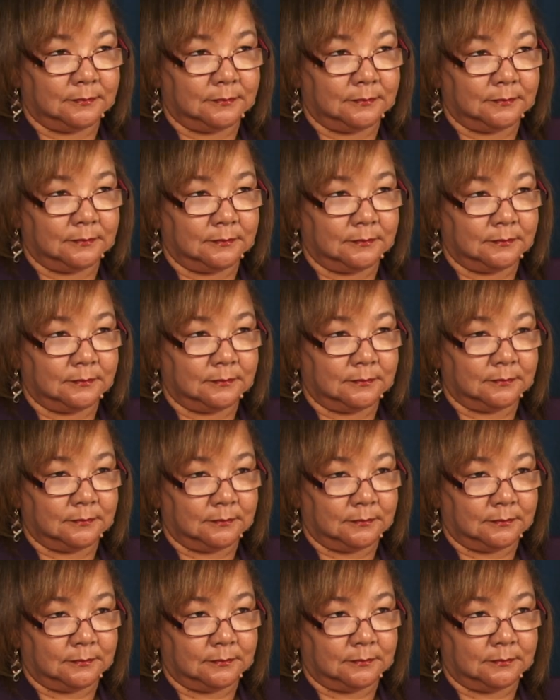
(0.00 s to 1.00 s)

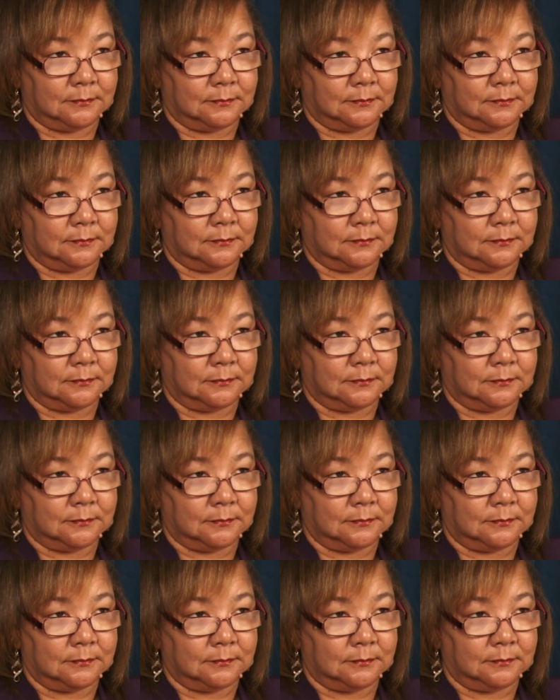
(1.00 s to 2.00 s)

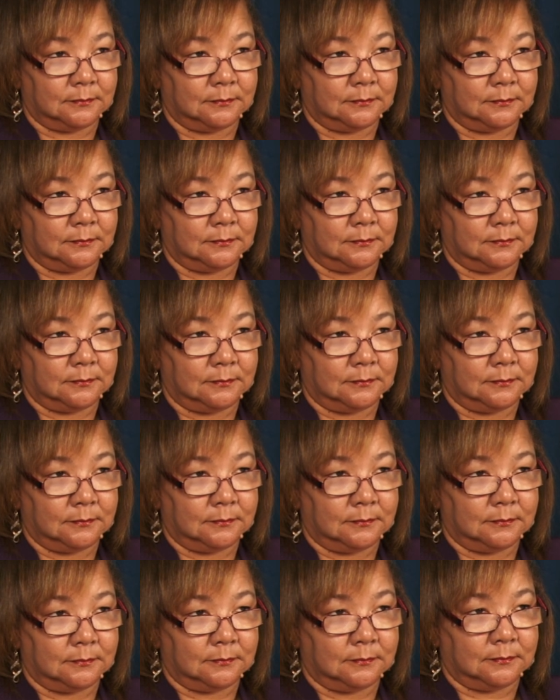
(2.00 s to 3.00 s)

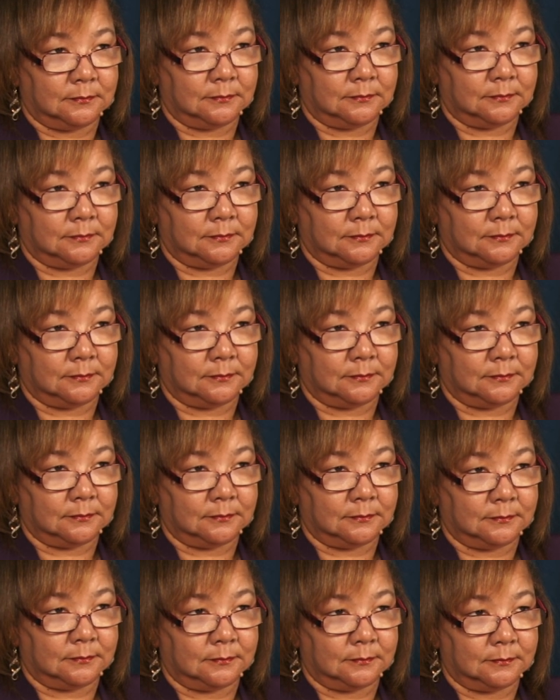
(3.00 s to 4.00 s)

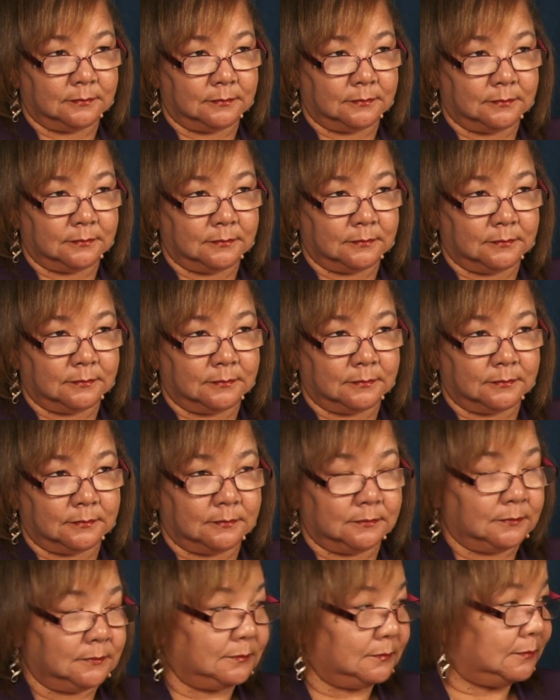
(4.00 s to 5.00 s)

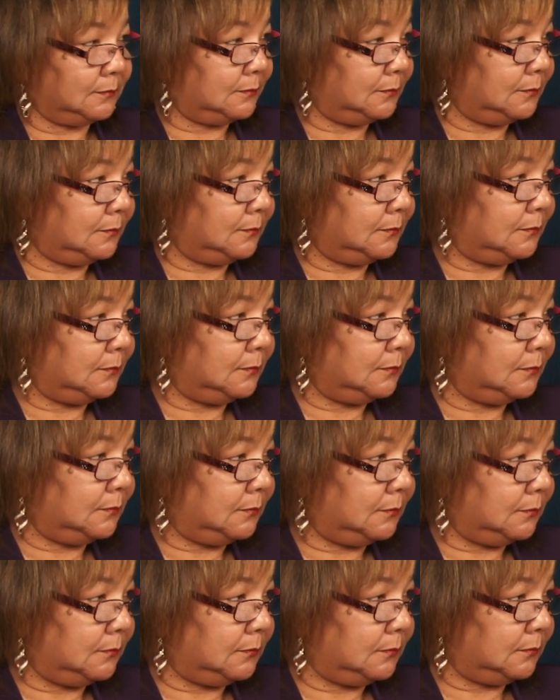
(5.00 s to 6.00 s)

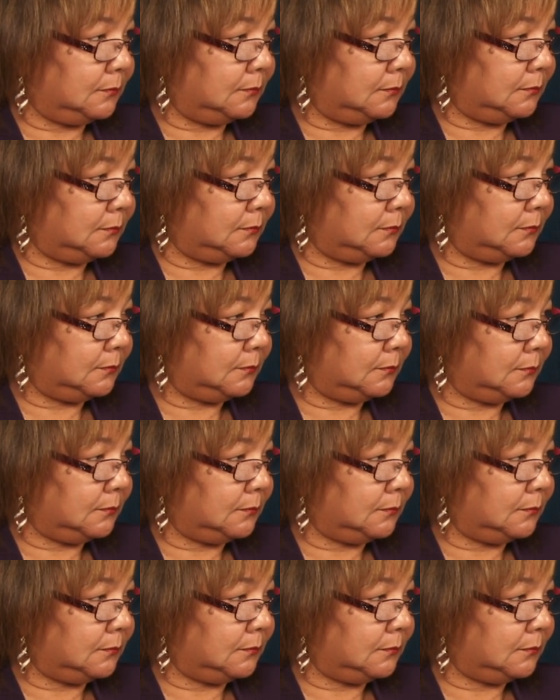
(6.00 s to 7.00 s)

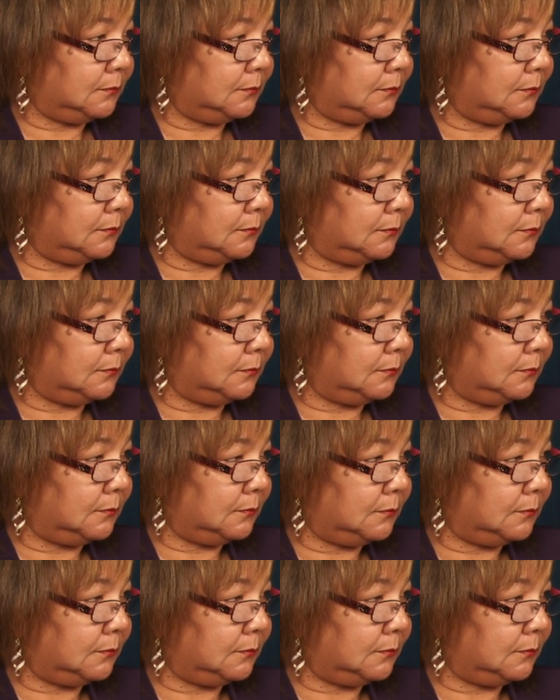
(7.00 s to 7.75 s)
No words are spoken by the person on screen.